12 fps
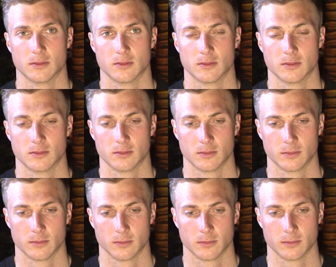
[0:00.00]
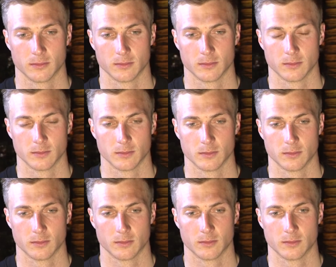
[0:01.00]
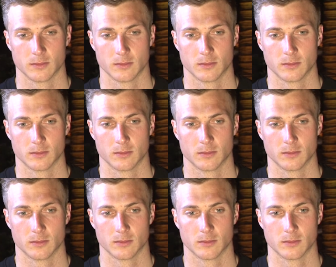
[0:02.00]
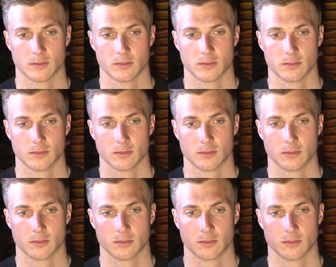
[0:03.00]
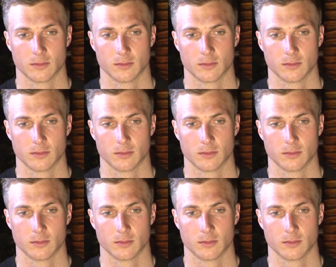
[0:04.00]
[no speech]